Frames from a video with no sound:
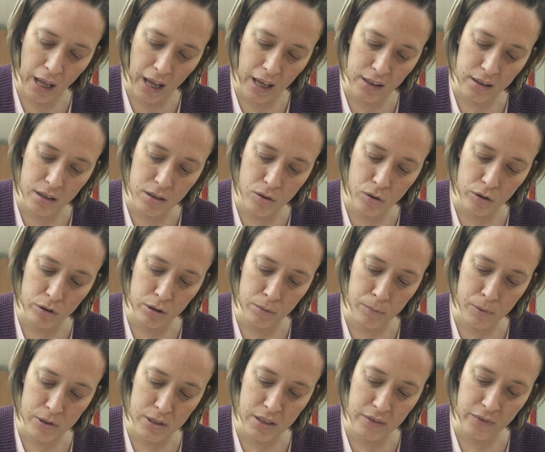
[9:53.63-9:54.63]
and the Northern
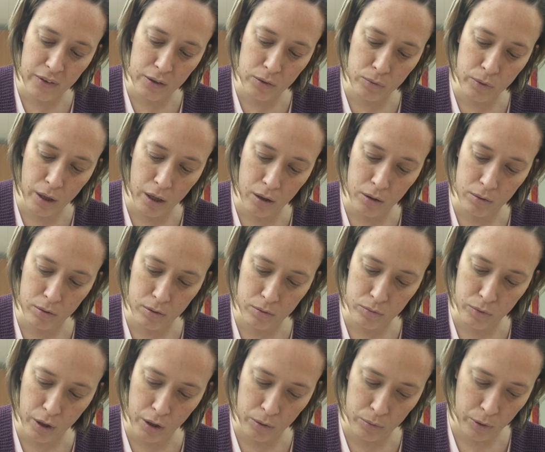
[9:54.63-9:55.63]
Pacific
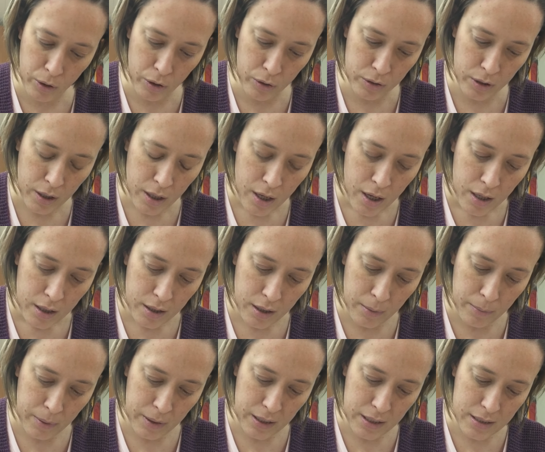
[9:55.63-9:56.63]
Railroad
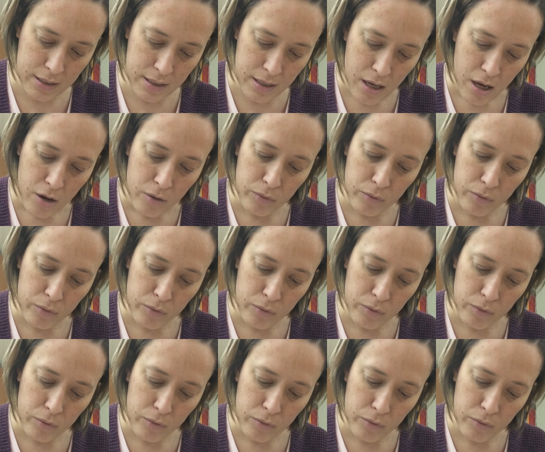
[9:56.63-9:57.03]
companies,